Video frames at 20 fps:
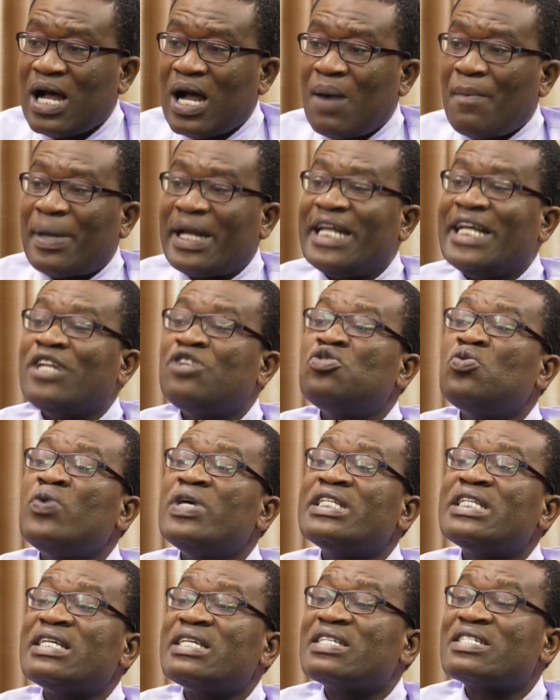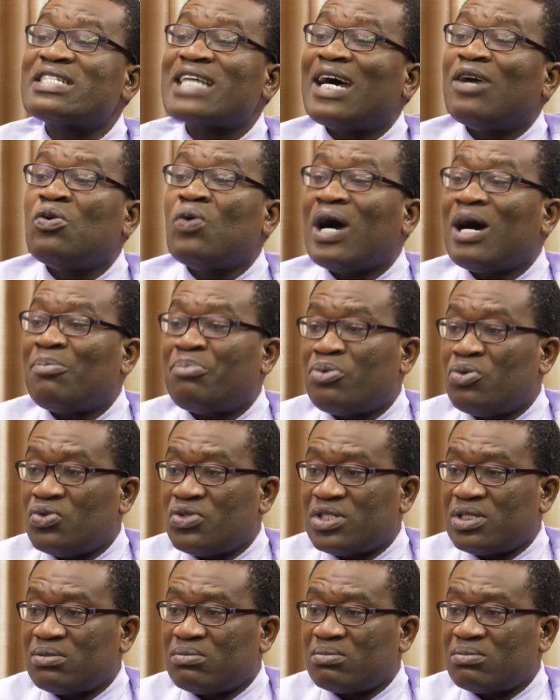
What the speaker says: but they do it in silo approach.